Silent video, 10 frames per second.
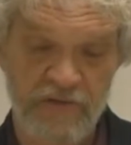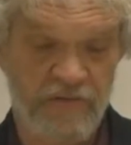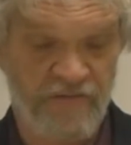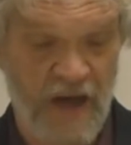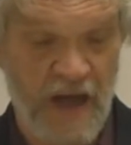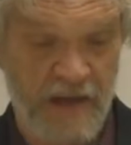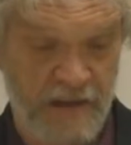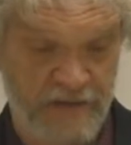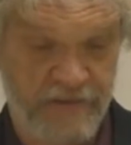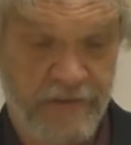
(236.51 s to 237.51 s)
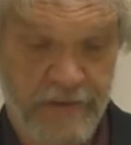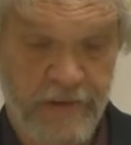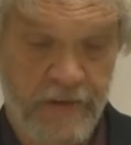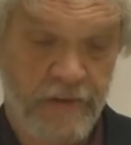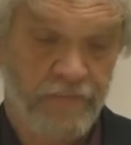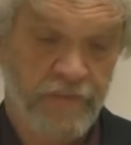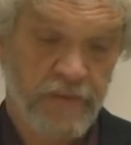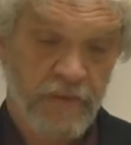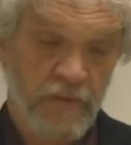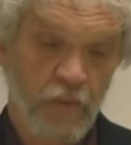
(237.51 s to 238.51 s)
to find
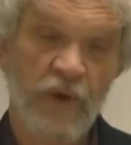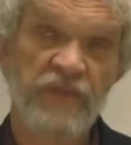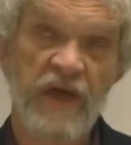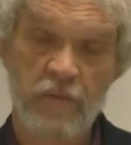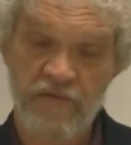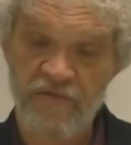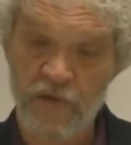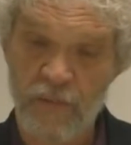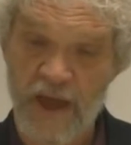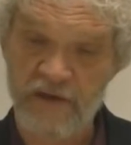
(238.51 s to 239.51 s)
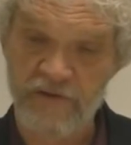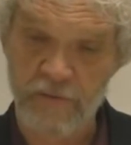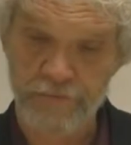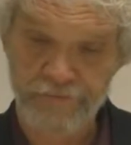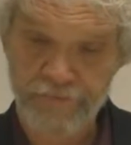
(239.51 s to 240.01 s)
what that referred back to.